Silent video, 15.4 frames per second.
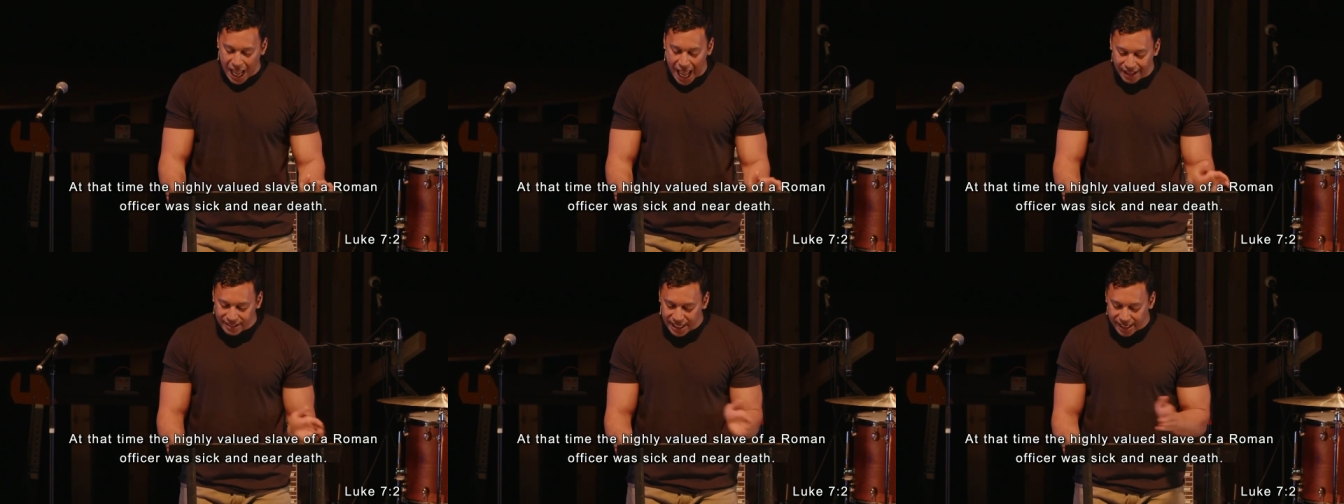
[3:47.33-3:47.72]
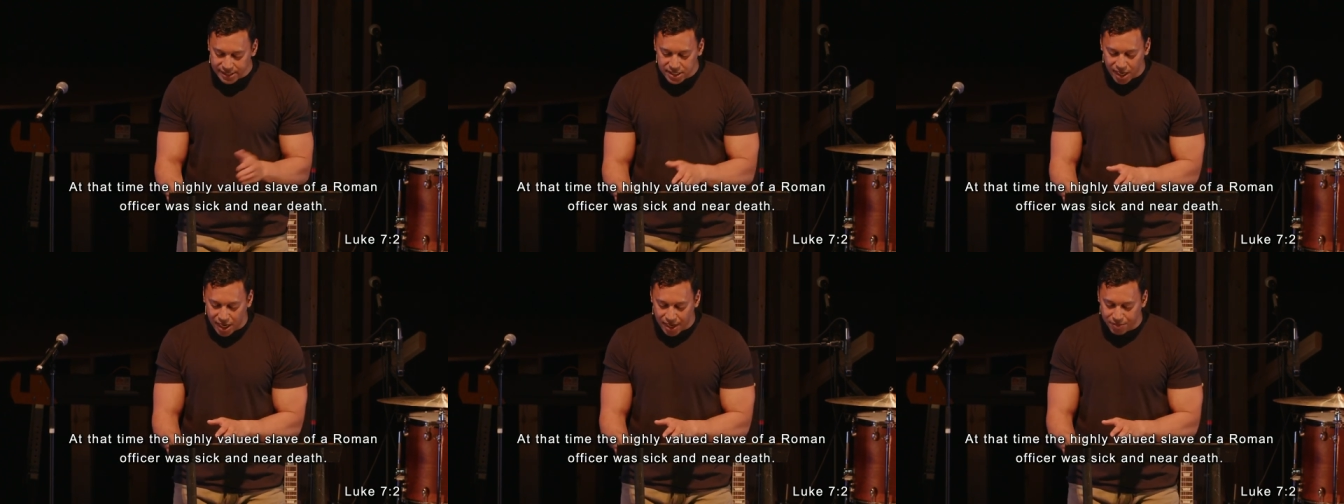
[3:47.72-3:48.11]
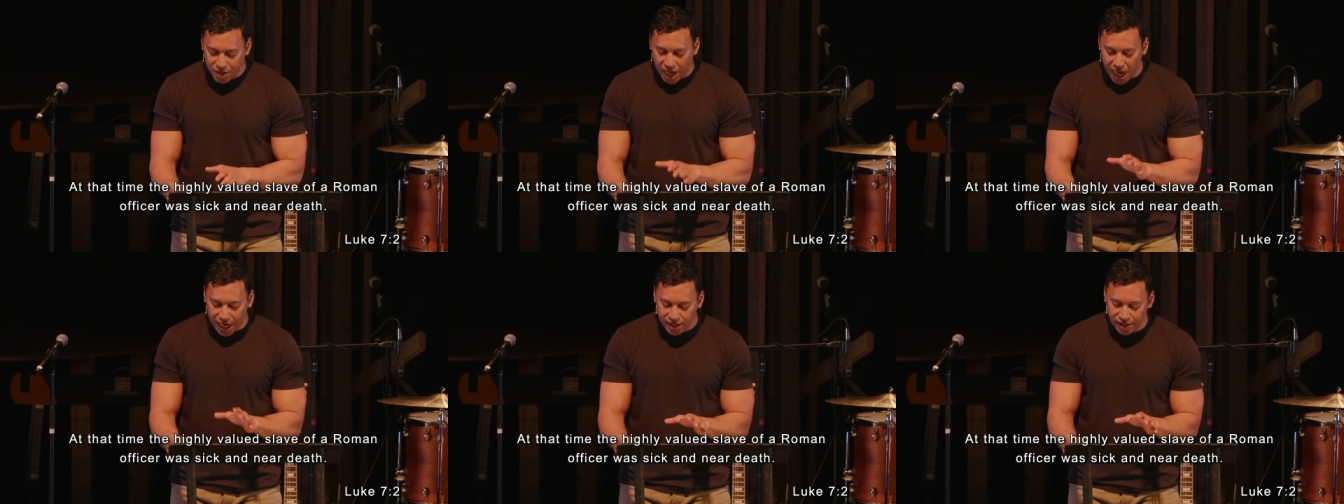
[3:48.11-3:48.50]
At that
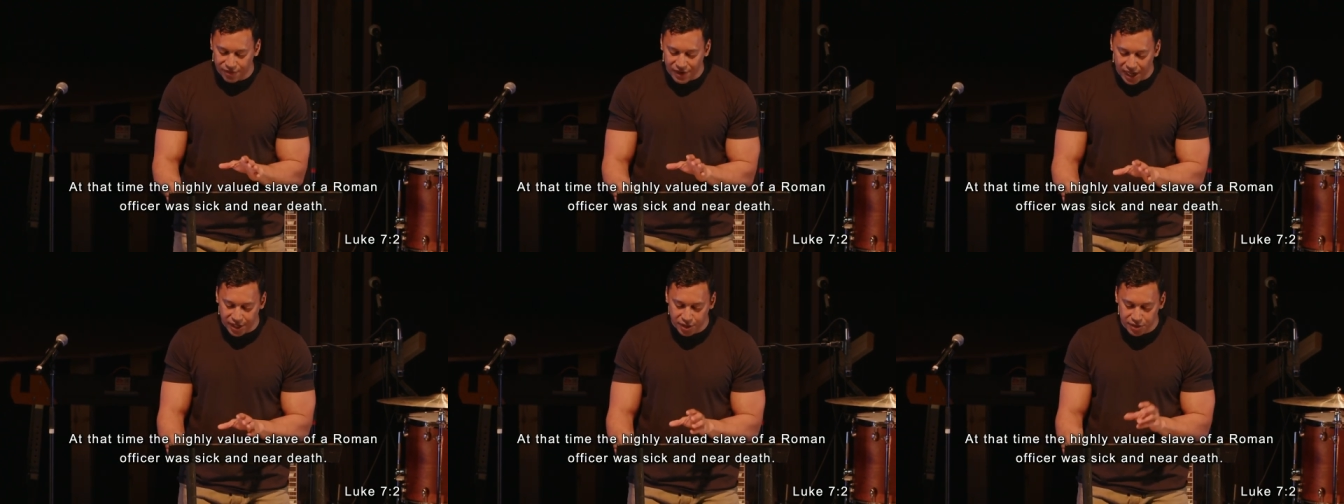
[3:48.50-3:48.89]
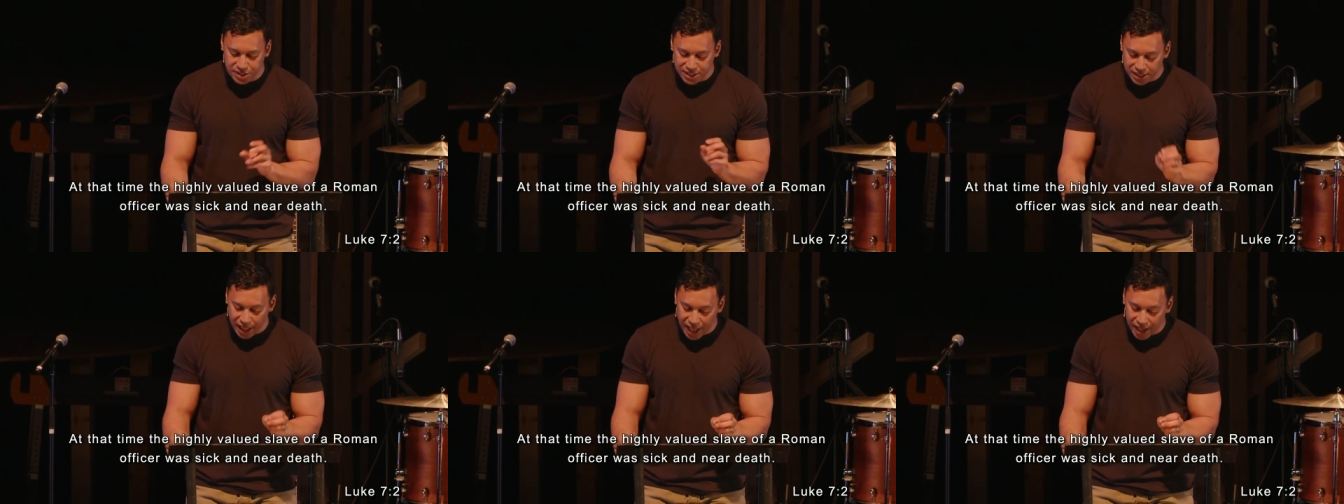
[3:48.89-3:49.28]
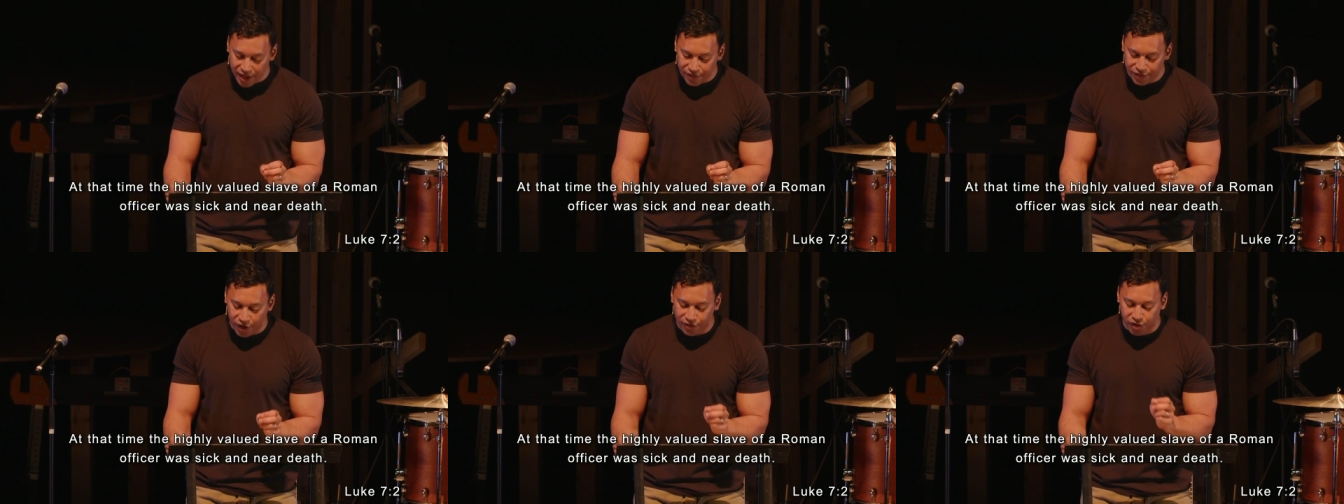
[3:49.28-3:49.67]
time, the highly valued
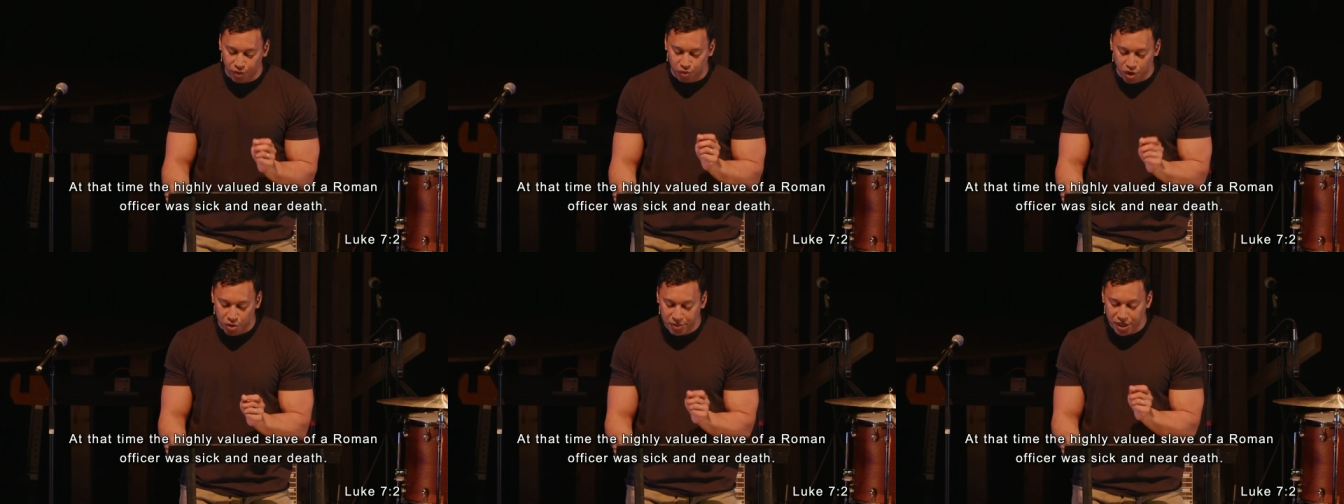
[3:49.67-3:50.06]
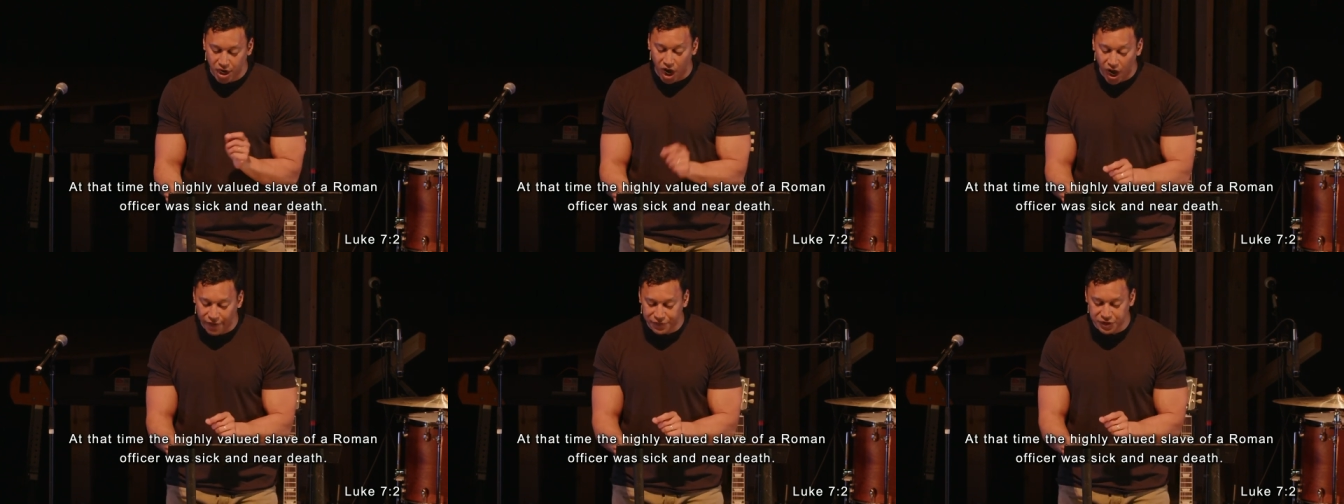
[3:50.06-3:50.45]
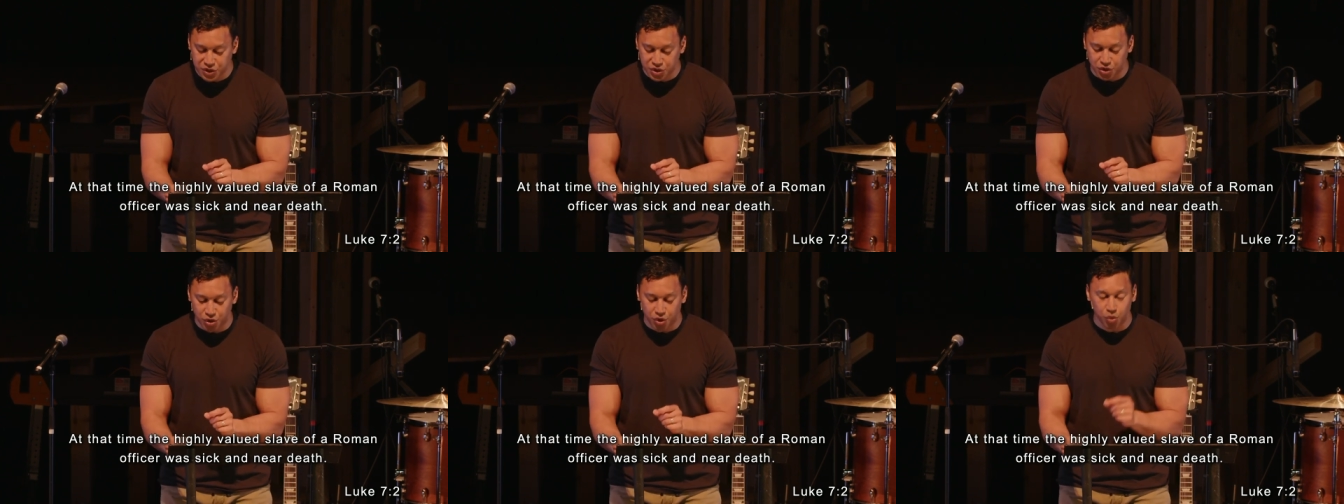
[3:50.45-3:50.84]
slave of a Roman
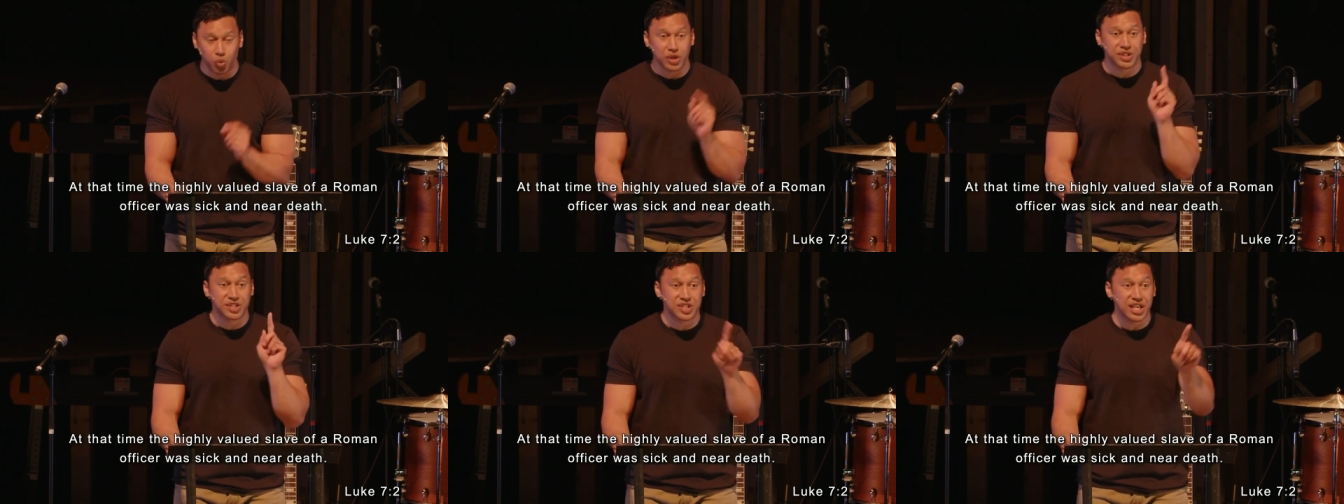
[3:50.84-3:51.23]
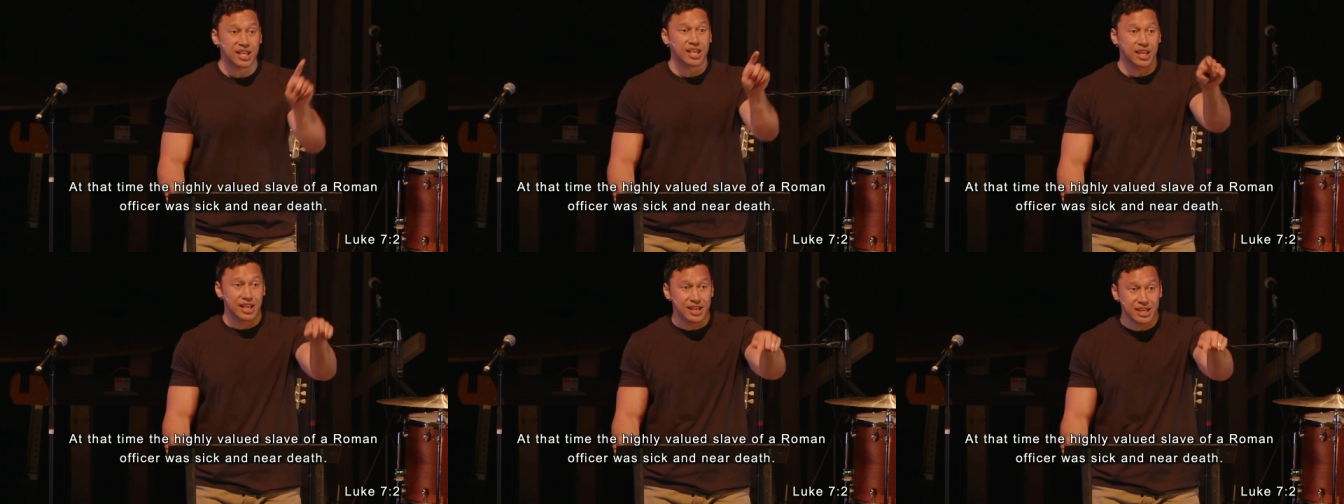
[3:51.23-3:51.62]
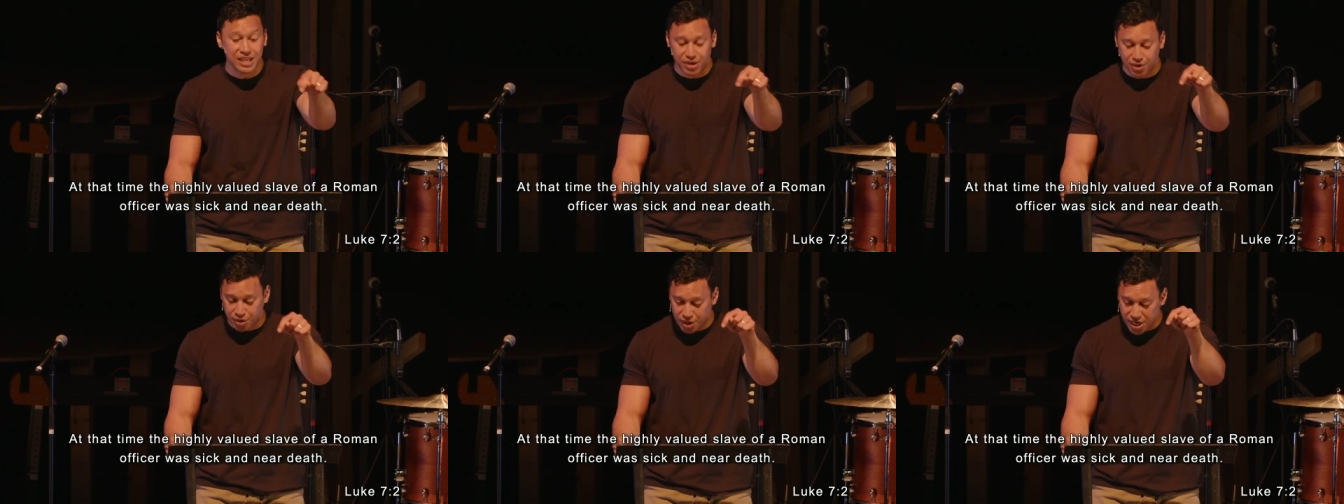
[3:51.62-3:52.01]
officer was sick
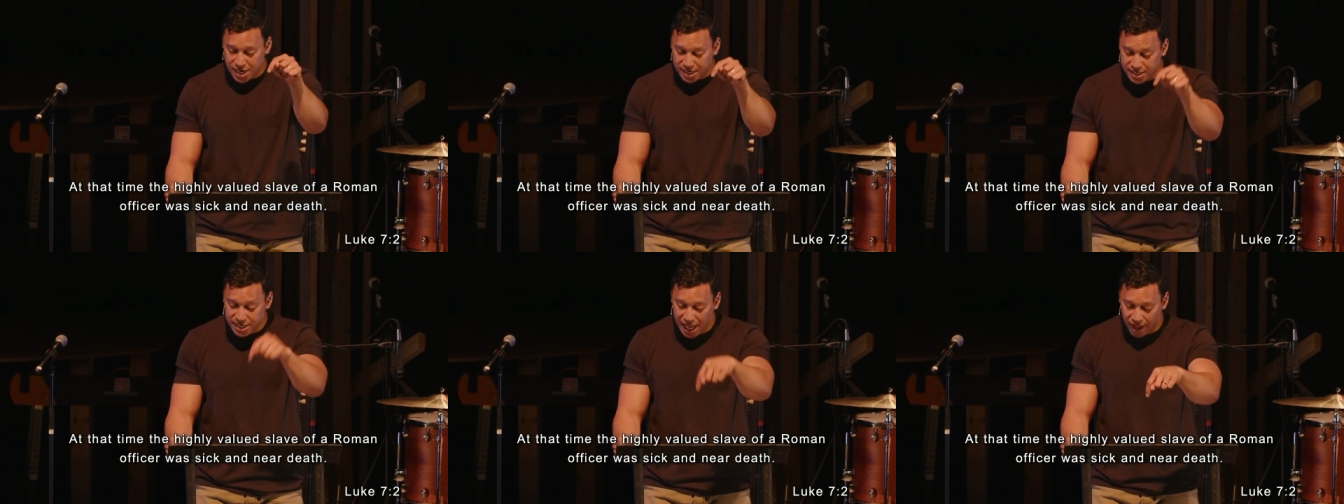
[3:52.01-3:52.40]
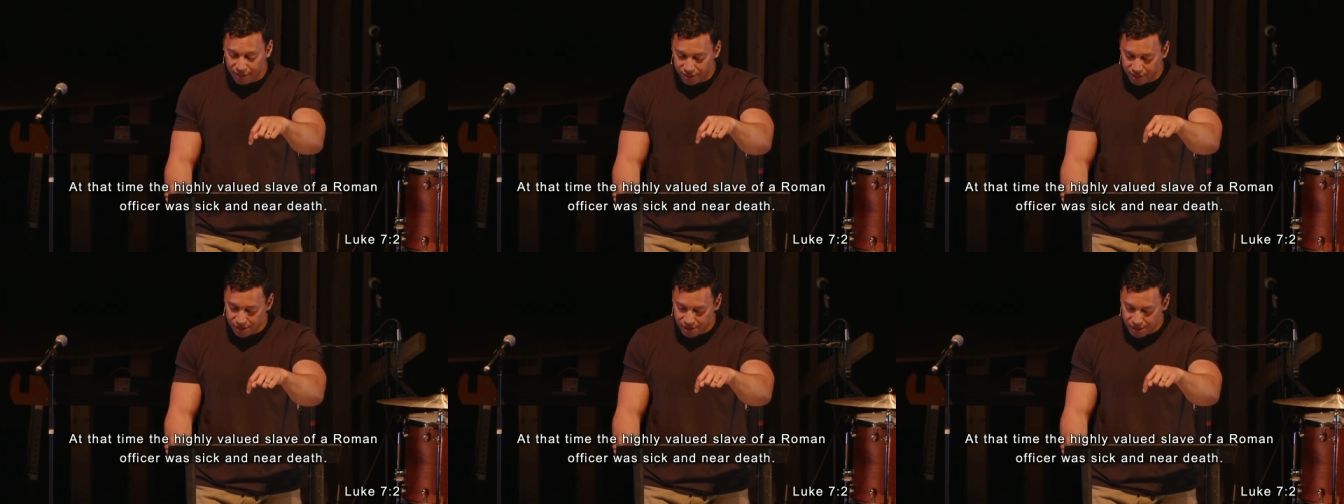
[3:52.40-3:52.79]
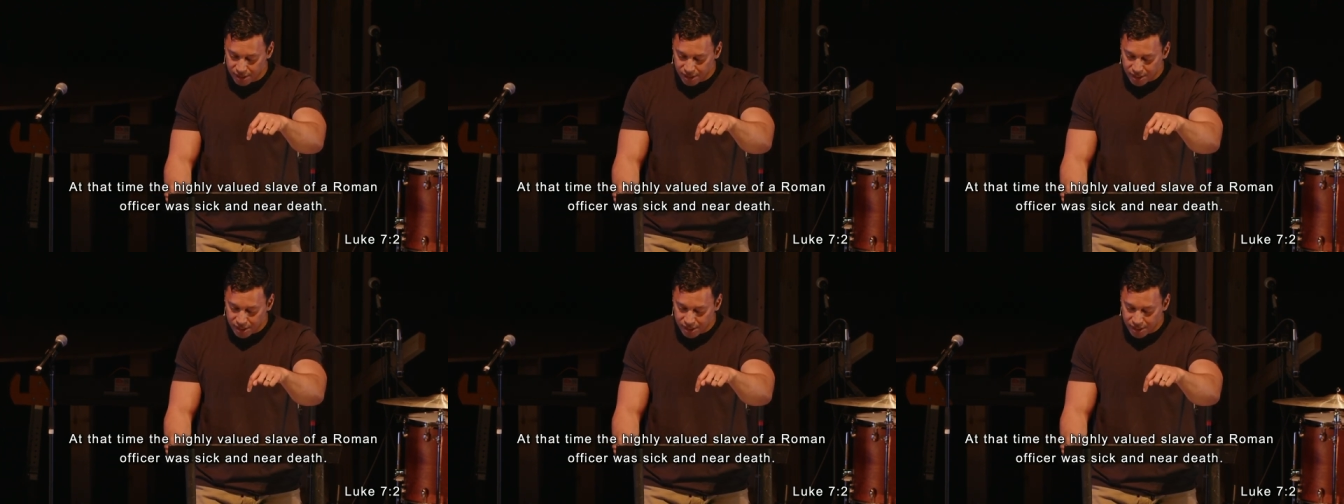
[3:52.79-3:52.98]
and near death.